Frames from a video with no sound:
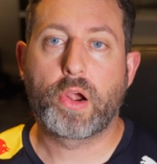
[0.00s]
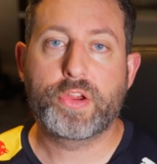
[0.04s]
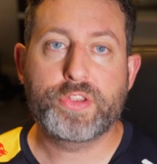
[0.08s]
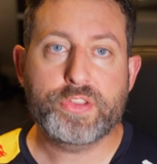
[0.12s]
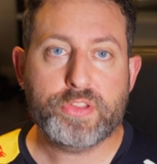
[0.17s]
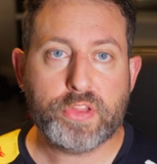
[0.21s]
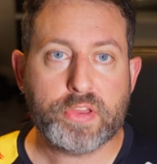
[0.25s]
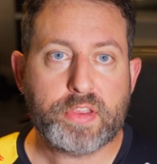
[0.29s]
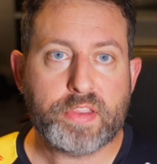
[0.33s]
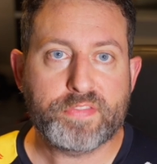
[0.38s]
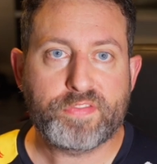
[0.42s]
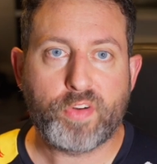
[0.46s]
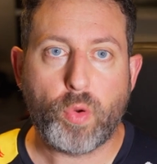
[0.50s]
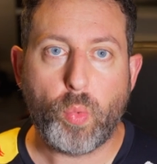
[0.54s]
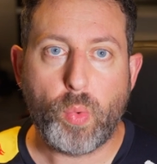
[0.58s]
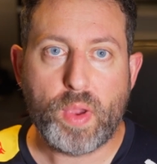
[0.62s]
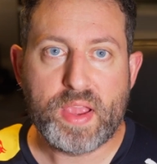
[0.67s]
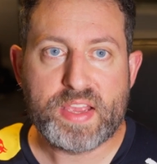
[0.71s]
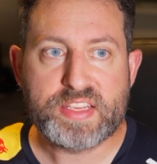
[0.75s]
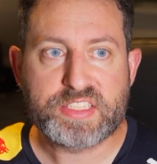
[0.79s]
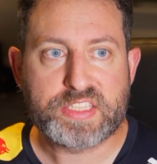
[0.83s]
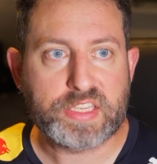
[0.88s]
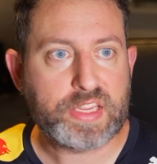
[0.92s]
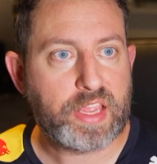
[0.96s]
Are you looking for
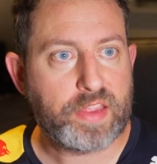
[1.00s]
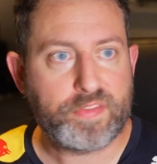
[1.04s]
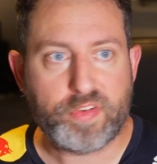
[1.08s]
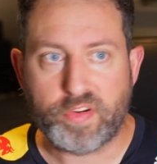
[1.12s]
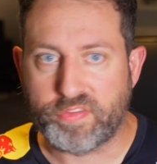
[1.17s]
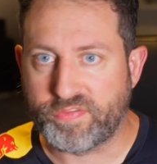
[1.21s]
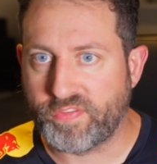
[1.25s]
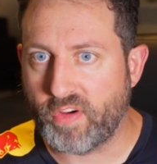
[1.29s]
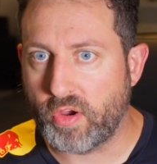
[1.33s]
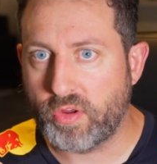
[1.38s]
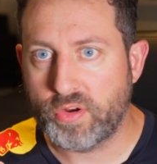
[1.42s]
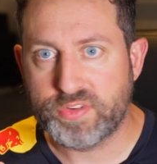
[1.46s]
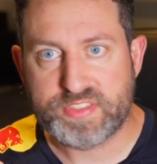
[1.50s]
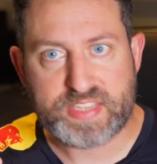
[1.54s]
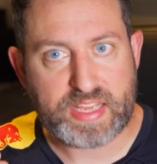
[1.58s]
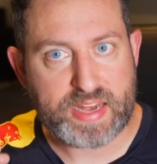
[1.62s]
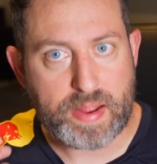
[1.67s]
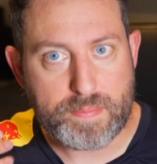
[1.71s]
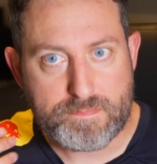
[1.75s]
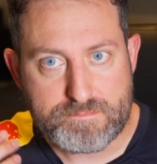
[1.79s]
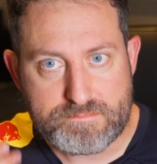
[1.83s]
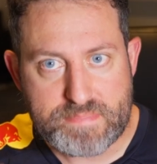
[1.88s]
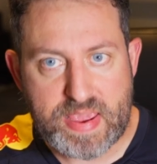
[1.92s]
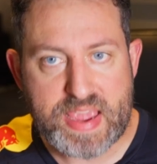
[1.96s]
ways to give your photos that
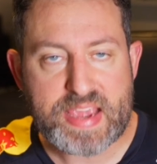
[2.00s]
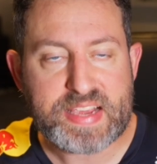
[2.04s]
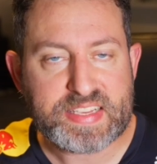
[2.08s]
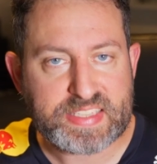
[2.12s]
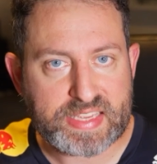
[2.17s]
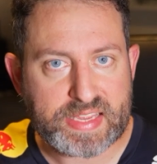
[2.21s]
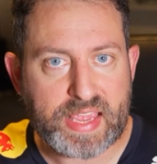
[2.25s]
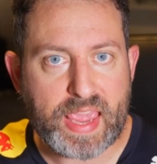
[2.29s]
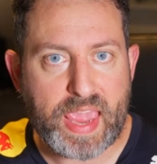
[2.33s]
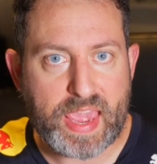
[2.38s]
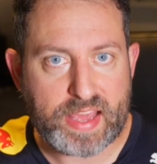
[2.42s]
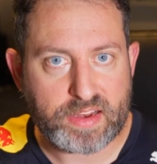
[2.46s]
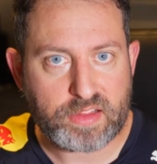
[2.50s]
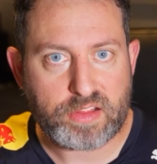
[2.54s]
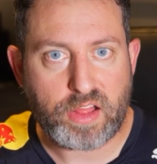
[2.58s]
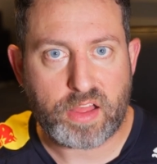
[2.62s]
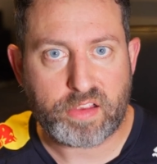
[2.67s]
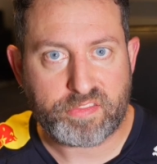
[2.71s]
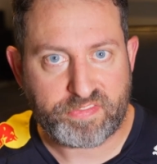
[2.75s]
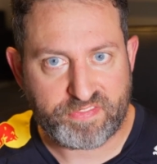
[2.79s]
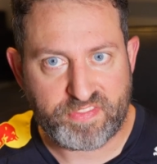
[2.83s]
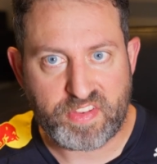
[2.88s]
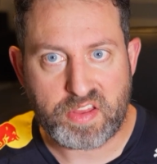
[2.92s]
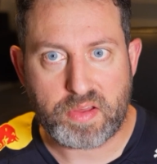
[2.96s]
amazing
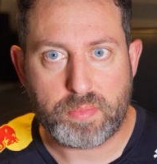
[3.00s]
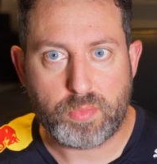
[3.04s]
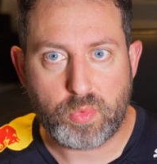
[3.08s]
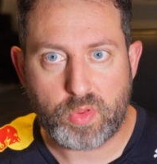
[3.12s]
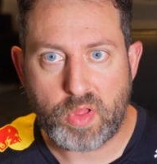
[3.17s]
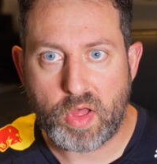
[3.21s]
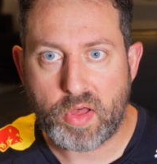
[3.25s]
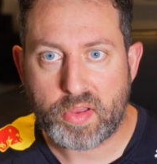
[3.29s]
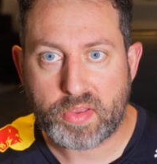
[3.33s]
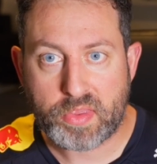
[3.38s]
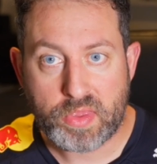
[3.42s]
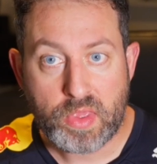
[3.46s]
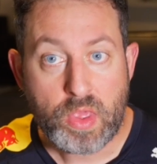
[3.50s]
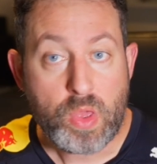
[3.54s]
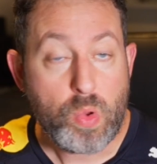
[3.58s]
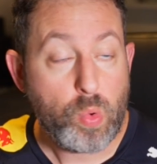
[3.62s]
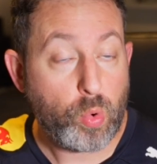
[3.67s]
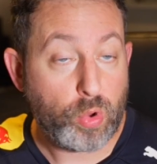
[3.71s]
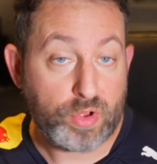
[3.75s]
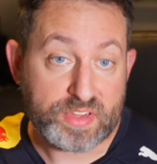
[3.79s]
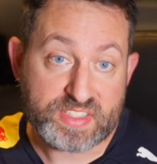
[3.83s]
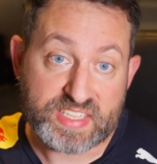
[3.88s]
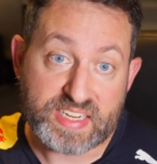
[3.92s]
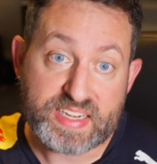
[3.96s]
analog film look?
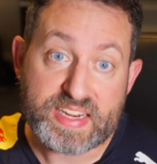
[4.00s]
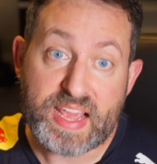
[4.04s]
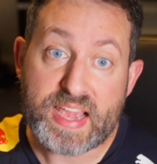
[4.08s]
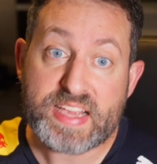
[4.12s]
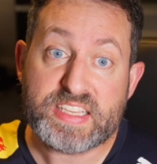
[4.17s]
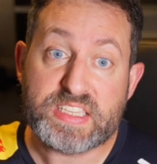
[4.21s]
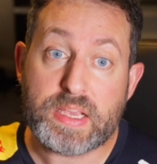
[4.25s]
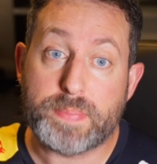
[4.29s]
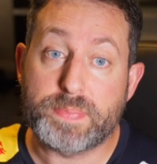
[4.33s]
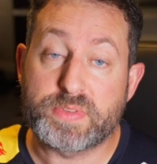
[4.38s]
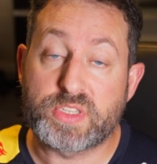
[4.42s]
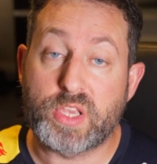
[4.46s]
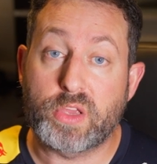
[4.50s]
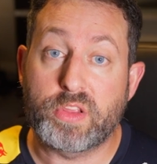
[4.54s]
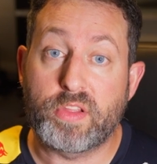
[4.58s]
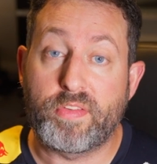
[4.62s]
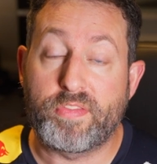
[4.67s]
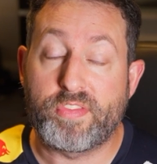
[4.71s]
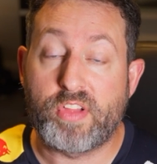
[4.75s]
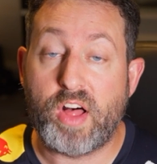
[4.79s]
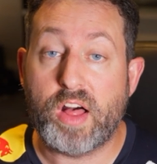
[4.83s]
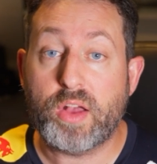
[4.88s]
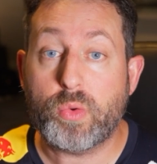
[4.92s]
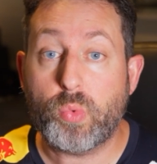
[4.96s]
Well, in today's episode
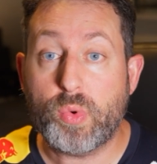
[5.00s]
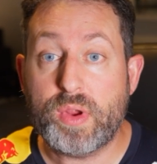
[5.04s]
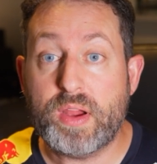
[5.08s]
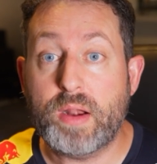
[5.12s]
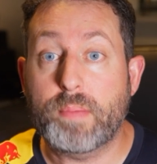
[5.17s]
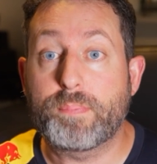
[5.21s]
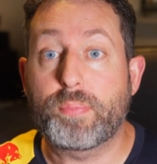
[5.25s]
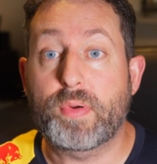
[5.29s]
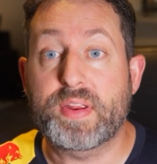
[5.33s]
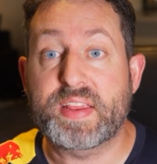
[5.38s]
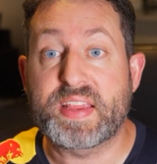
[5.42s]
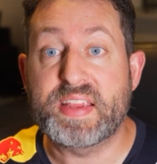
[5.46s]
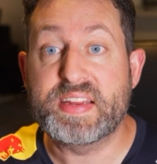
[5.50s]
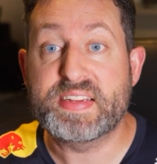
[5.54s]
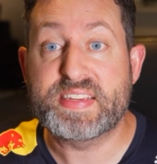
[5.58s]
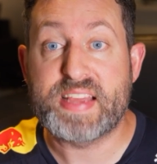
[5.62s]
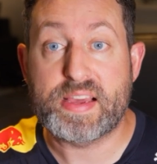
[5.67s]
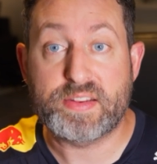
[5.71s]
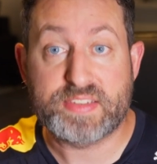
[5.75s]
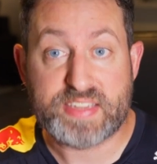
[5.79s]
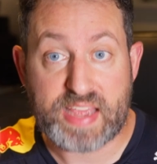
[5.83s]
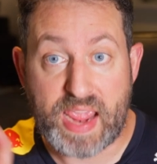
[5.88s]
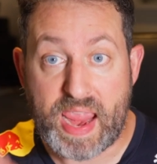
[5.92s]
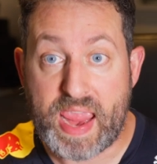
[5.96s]
of the vlog, we are breaking
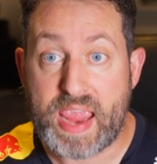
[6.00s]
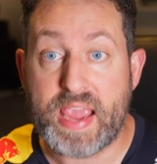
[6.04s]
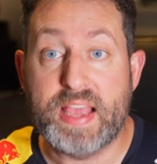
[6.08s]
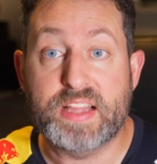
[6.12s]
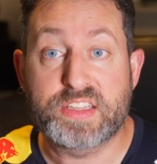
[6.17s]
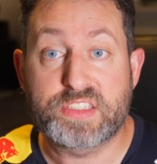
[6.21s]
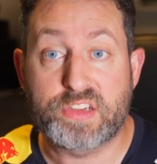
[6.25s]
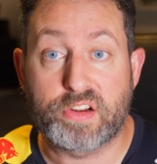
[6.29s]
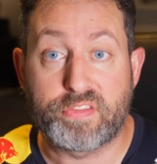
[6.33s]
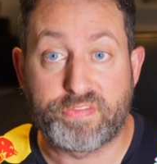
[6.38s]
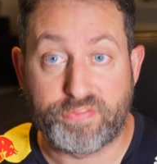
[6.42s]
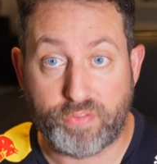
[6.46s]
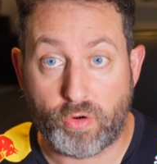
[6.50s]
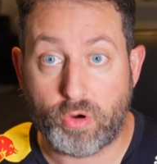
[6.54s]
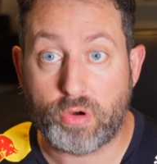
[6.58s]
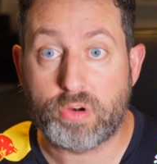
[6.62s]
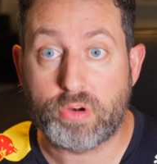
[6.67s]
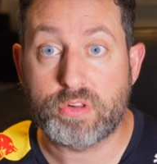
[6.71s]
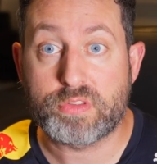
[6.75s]
down Dehancer for